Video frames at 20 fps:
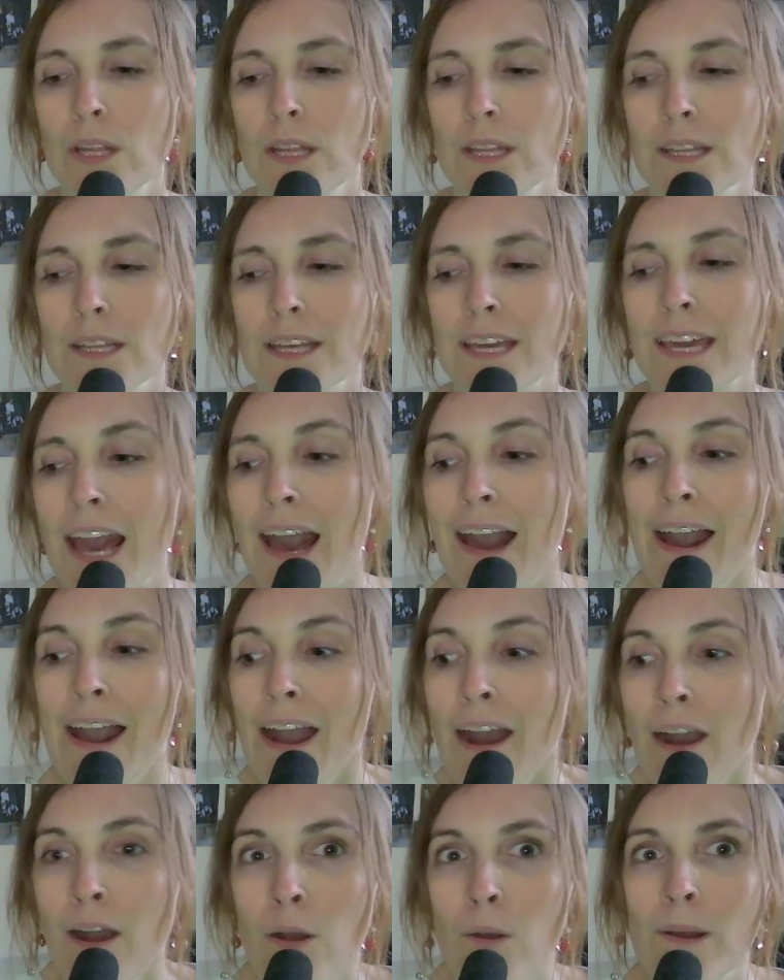Like,
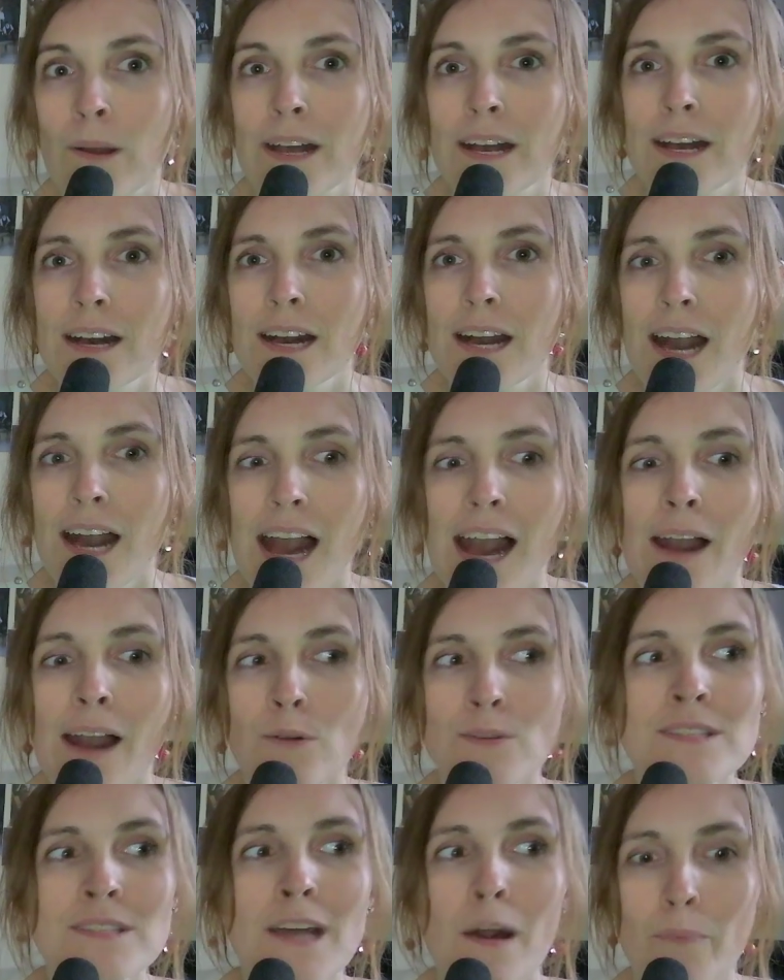how? How
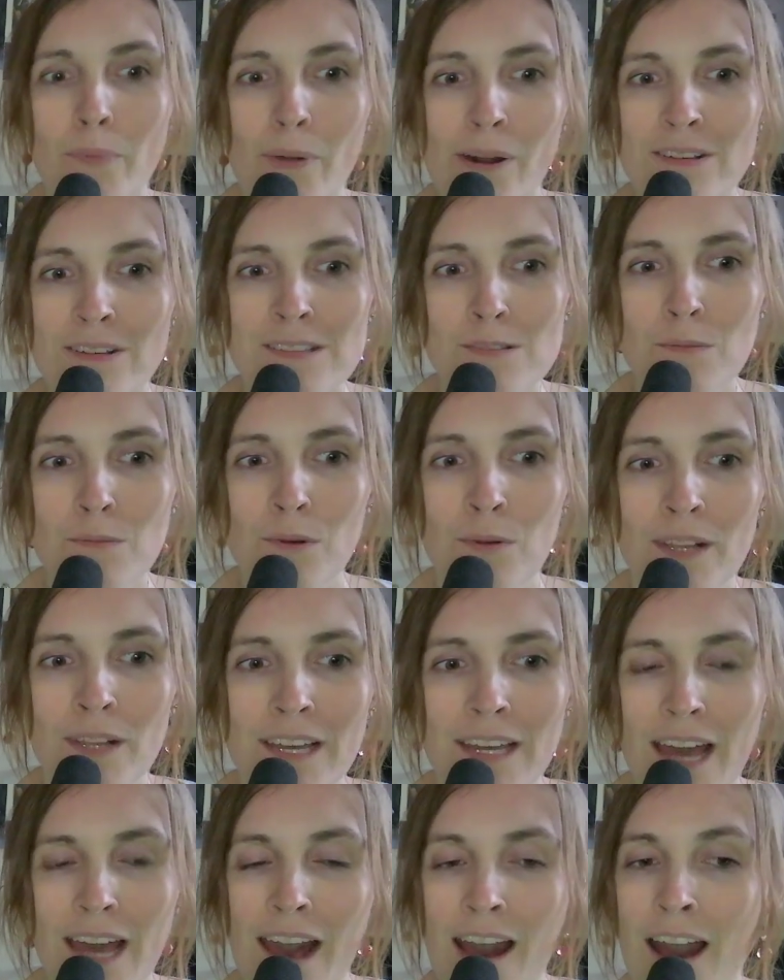is that possible?
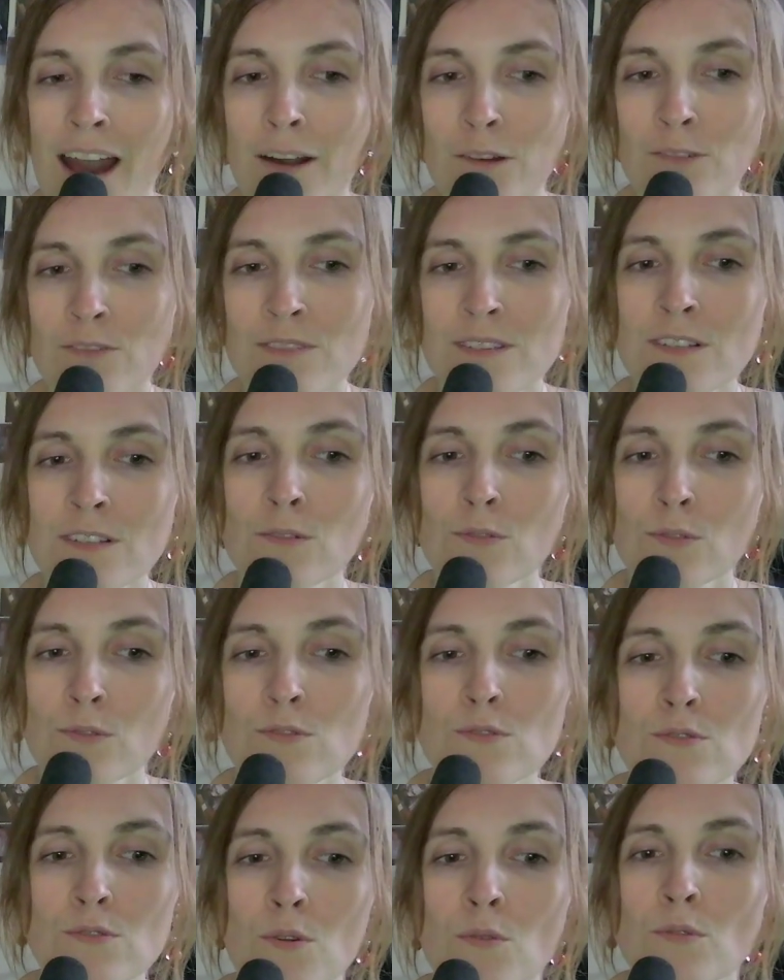Like, how does he look
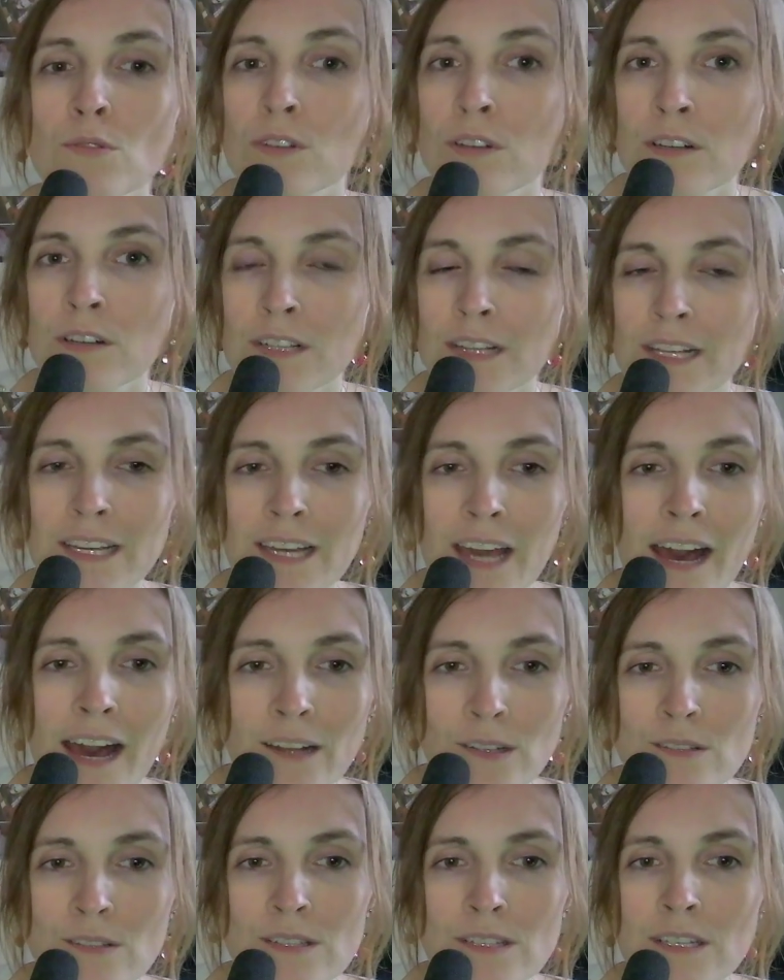so good? Like,
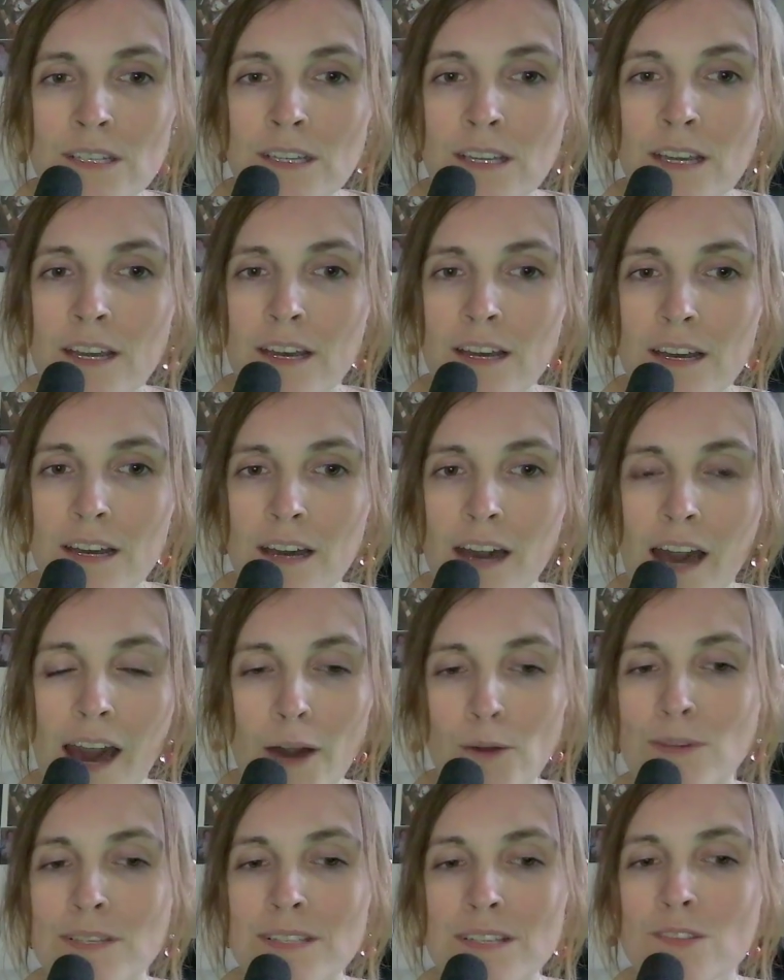how is he
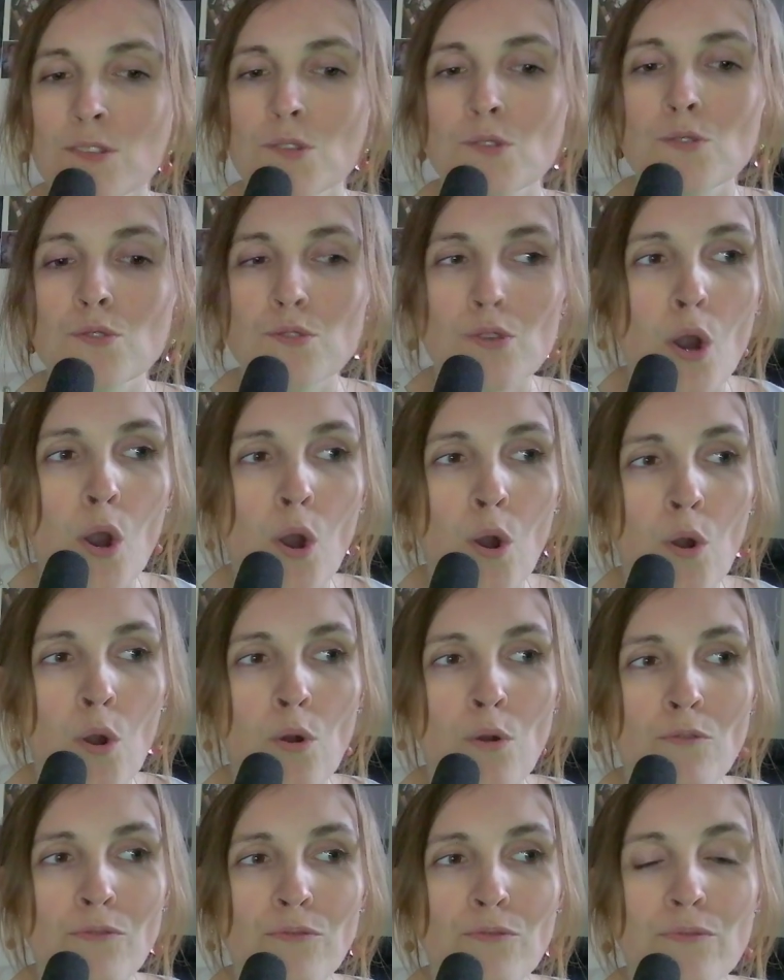
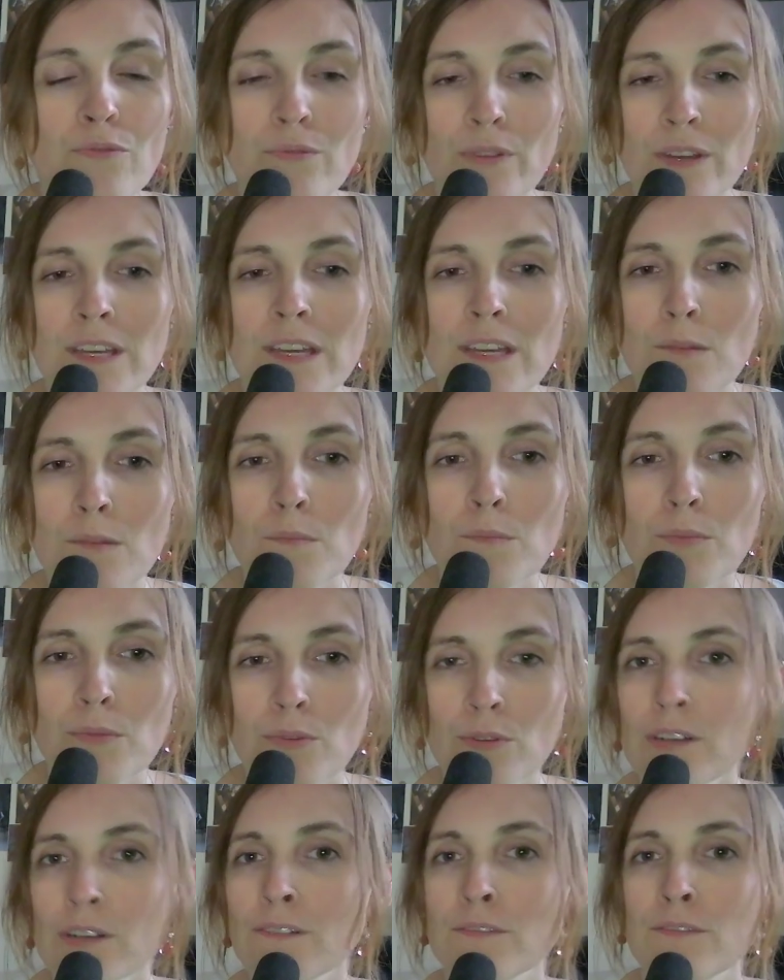so freaking
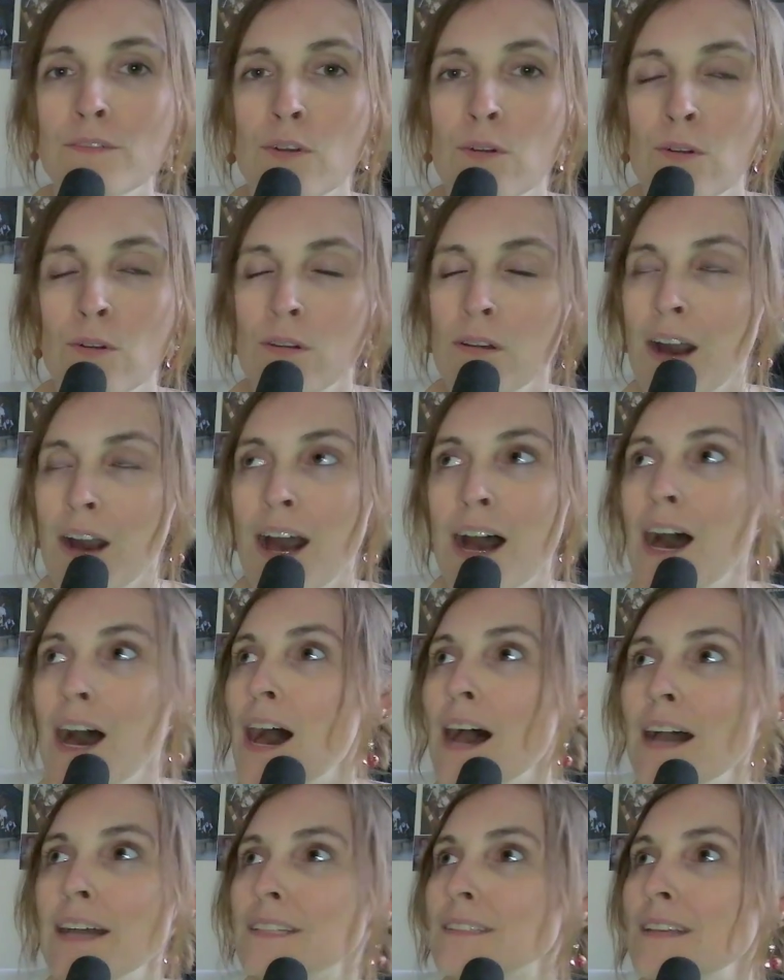beautiful?
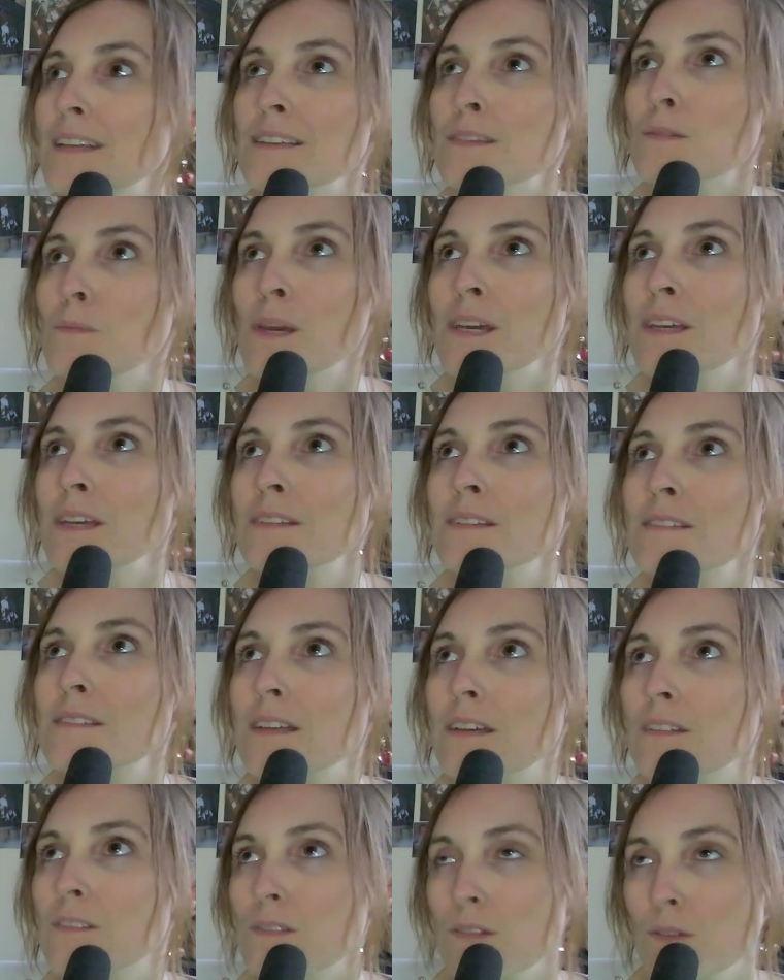It doesn't make any
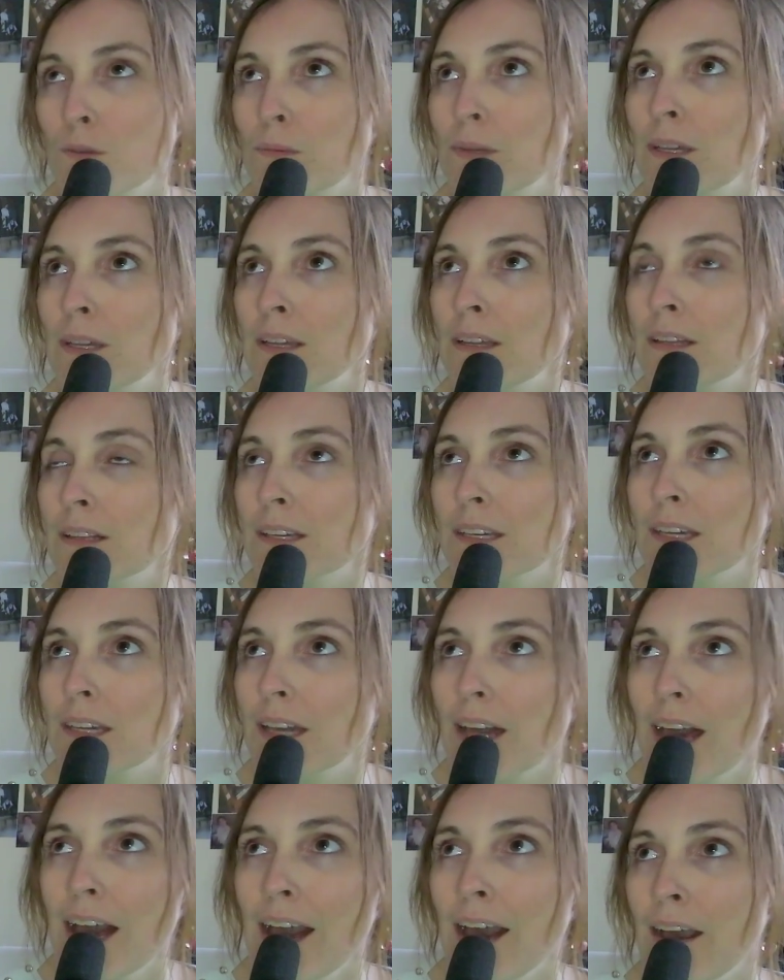sense to me. Like,
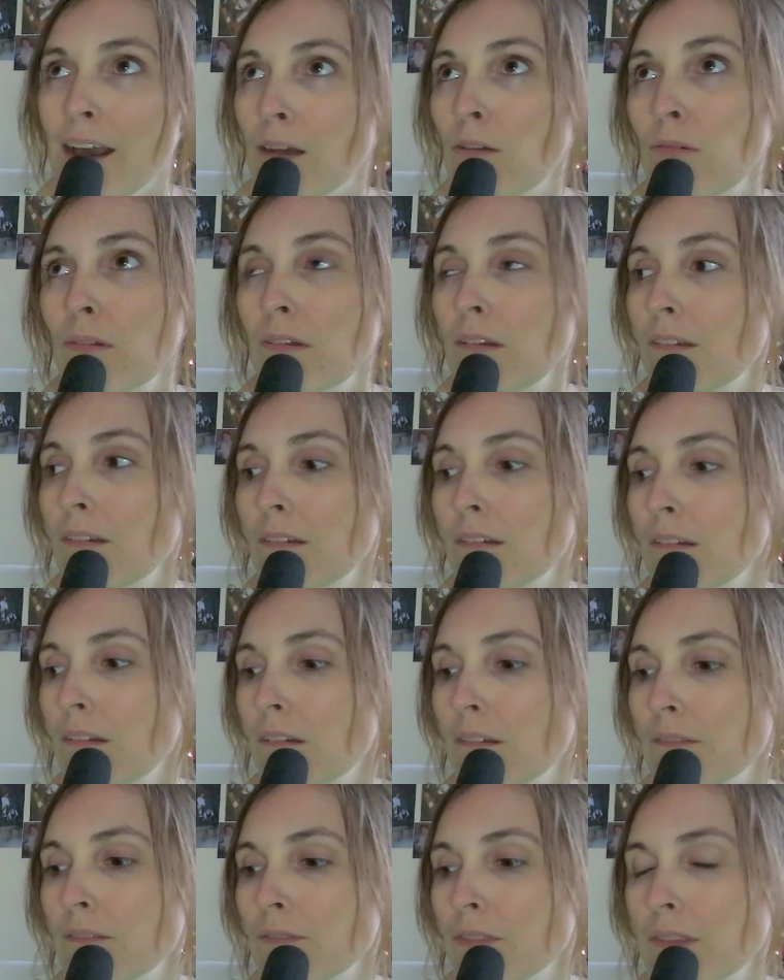how?
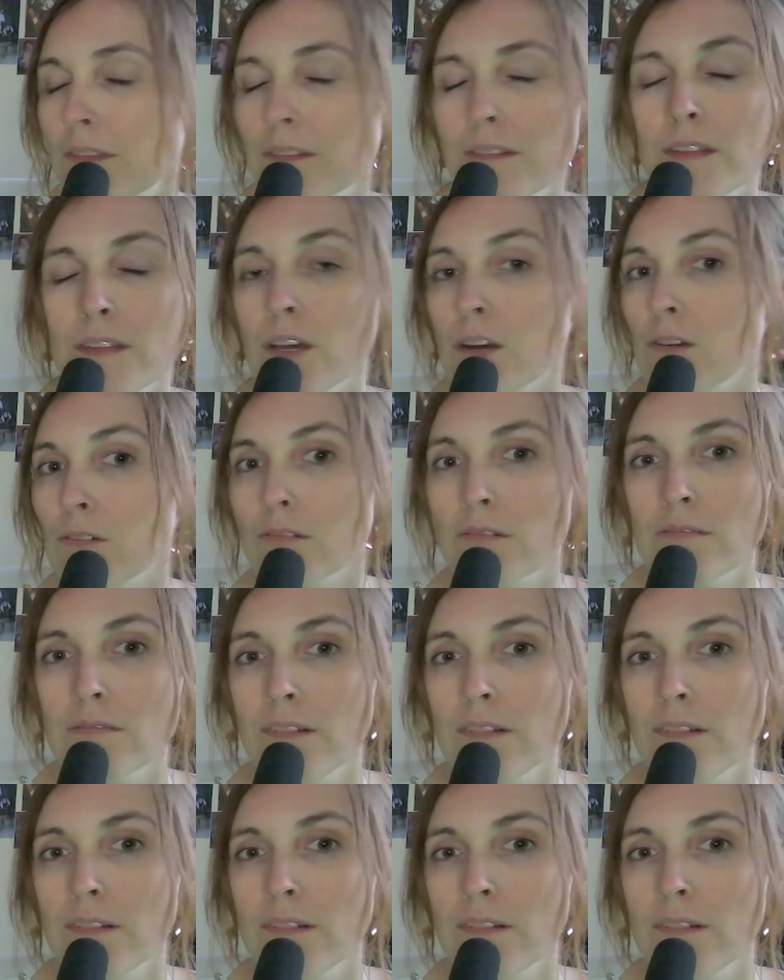No.